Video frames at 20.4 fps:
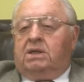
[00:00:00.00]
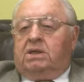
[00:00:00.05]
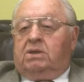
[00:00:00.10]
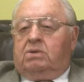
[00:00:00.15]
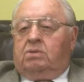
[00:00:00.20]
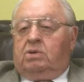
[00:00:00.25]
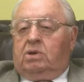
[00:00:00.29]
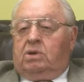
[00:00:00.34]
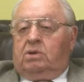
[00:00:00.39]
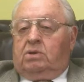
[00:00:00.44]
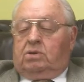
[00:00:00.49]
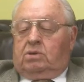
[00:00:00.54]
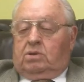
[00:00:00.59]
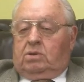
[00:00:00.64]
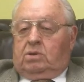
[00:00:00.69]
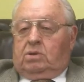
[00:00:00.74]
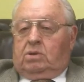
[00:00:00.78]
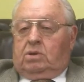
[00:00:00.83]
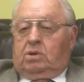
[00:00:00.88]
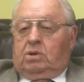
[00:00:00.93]
well,
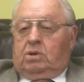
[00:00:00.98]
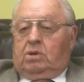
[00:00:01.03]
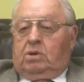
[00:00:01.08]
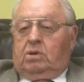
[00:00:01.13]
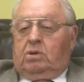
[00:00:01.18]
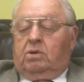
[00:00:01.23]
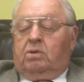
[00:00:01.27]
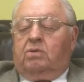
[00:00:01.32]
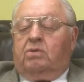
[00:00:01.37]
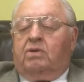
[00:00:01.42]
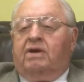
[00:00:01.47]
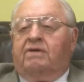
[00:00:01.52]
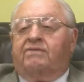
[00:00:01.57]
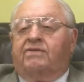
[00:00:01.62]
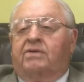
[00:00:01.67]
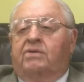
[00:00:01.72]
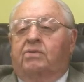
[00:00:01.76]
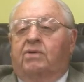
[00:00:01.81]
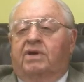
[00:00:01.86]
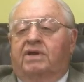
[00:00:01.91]

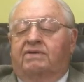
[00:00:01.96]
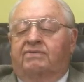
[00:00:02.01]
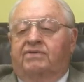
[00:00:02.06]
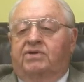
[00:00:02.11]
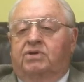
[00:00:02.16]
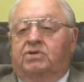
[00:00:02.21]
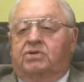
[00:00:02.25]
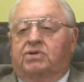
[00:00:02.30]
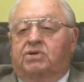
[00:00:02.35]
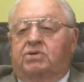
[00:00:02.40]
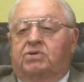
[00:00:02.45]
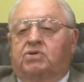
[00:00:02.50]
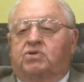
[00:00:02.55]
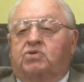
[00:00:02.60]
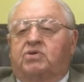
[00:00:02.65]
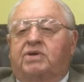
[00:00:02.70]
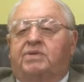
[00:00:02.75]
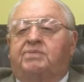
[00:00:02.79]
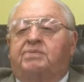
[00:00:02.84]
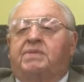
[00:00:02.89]
Reverend, whatever you do
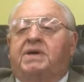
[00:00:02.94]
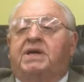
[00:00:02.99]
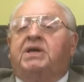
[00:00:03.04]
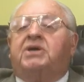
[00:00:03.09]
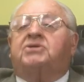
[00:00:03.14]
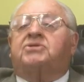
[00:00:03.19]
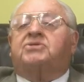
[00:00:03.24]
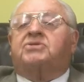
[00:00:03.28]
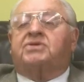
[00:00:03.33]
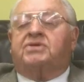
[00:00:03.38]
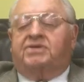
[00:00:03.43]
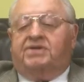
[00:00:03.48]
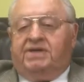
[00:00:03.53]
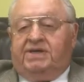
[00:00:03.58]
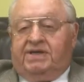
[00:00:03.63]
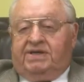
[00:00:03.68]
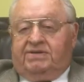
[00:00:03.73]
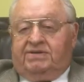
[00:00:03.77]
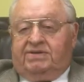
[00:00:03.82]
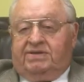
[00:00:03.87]
to administer
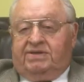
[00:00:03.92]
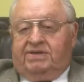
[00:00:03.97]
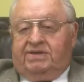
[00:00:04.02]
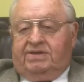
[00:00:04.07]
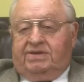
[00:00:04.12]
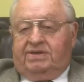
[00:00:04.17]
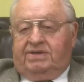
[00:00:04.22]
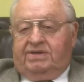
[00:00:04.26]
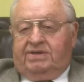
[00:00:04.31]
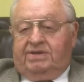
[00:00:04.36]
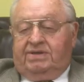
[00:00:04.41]
this,